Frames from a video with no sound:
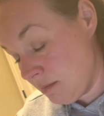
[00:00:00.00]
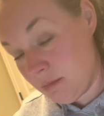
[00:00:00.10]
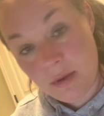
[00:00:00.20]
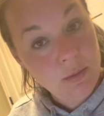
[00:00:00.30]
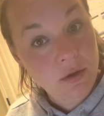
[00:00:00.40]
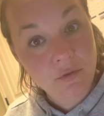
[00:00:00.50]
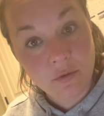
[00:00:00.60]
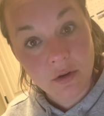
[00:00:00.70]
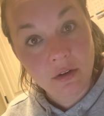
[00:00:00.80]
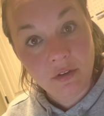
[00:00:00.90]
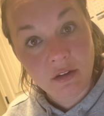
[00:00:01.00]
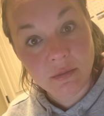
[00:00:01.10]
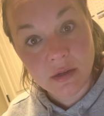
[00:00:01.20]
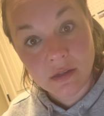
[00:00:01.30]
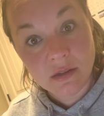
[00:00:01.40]
maybe 45
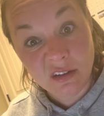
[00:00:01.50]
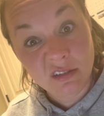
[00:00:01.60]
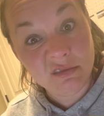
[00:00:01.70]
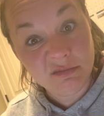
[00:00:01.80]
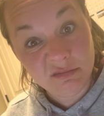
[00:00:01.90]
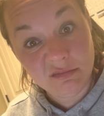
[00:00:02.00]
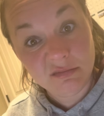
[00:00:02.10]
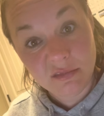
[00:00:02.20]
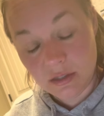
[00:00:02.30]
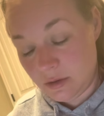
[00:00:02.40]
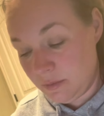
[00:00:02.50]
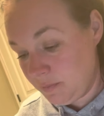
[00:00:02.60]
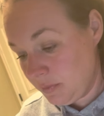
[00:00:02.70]
minutes ago. So,